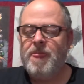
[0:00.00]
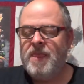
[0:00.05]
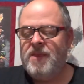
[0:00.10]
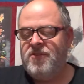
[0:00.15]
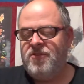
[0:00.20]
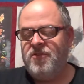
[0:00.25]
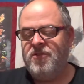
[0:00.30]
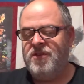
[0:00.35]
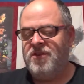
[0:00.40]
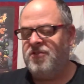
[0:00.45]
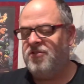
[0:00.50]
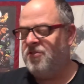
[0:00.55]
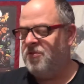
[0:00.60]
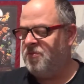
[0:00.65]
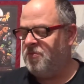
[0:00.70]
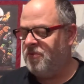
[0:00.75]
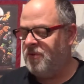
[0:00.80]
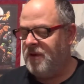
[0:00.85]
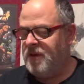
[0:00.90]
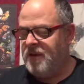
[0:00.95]
So this
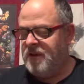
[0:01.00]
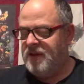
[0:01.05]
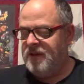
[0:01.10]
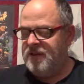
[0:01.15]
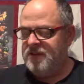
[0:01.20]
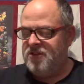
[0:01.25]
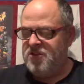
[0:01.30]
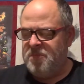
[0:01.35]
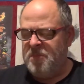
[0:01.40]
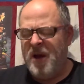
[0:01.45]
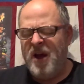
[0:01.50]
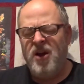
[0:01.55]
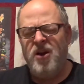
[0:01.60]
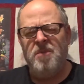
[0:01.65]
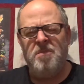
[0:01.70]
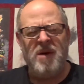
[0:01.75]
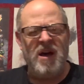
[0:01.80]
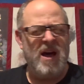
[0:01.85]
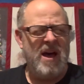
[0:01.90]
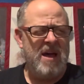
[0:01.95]
is
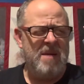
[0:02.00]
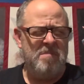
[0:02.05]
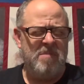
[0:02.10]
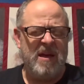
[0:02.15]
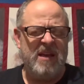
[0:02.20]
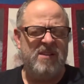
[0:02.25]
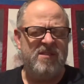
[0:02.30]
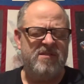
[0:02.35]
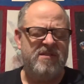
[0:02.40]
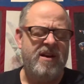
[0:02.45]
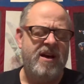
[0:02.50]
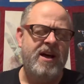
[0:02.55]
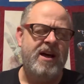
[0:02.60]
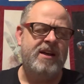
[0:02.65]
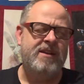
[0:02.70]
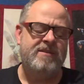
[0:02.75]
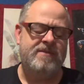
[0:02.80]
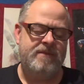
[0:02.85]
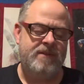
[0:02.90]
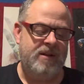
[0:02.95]
inspired by, based
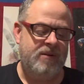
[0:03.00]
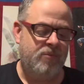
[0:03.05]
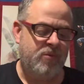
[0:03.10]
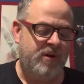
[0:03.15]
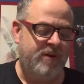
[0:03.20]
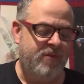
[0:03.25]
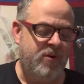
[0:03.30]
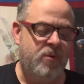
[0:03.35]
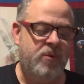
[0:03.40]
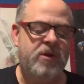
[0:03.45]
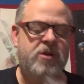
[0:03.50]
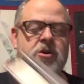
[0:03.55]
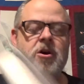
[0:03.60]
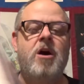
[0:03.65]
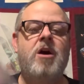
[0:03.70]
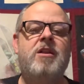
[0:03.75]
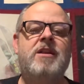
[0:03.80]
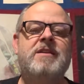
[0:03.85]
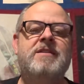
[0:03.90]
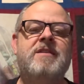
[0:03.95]
on, whatever you want to
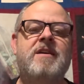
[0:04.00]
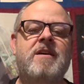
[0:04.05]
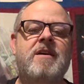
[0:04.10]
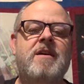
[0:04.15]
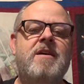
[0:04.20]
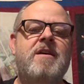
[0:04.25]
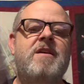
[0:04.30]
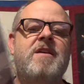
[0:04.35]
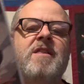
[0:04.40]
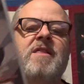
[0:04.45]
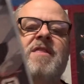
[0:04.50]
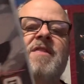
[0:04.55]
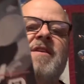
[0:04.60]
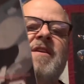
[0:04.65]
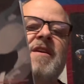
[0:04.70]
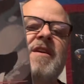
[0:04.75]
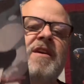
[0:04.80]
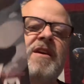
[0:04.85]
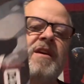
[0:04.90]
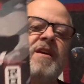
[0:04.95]
call it,
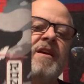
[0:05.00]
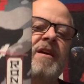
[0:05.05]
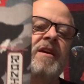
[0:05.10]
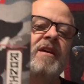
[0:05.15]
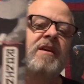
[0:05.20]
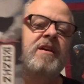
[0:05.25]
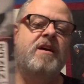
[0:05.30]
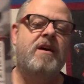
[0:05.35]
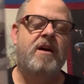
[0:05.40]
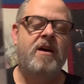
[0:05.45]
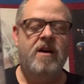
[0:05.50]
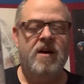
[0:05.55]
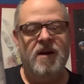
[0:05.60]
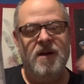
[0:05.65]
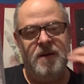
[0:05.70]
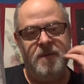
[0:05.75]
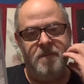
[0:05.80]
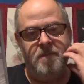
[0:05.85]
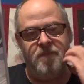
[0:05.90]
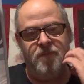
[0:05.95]
the
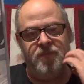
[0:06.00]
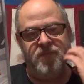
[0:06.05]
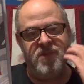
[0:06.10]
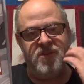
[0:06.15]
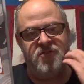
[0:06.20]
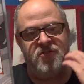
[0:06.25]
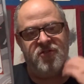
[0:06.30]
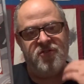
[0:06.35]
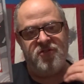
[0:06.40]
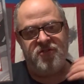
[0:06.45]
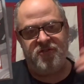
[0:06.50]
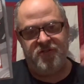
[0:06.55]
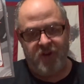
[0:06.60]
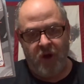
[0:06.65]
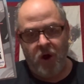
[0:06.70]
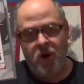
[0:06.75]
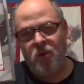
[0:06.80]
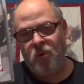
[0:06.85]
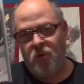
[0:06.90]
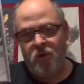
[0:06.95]

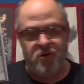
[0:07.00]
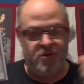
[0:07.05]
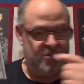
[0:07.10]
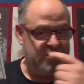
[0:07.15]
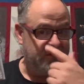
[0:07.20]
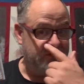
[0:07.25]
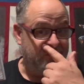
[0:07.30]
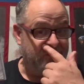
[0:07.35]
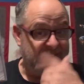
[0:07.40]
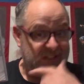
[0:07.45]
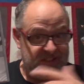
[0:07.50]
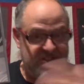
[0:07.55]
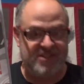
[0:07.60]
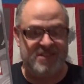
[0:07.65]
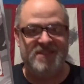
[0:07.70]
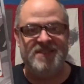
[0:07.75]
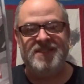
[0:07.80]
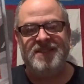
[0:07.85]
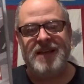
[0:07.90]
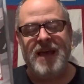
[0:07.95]
Star Wars
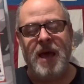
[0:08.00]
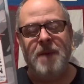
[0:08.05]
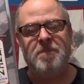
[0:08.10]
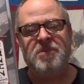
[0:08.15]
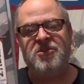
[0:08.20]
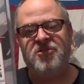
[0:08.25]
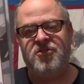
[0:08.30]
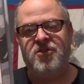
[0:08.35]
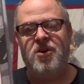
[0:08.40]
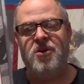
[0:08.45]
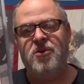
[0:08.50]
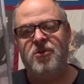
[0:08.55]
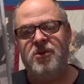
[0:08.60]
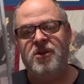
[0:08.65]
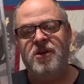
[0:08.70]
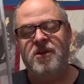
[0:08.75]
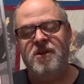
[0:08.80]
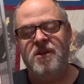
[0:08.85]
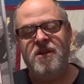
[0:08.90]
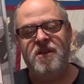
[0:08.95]
Visions
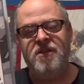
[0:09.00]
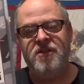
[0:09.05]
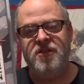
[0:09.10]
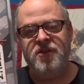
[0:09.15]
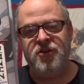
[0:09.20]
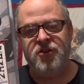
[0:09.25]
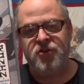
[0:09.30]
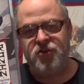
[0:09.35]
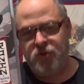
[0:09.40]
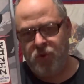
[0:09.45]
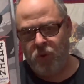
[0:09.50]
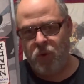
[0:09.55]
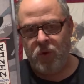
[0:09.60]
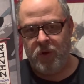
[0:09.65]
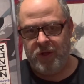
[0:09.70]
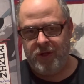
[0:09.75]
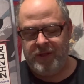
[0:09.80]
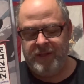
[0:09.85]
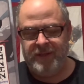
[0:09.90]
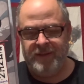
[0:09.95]
episode, The
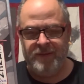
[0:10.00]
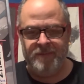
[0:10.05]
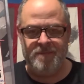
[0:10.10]
Duel.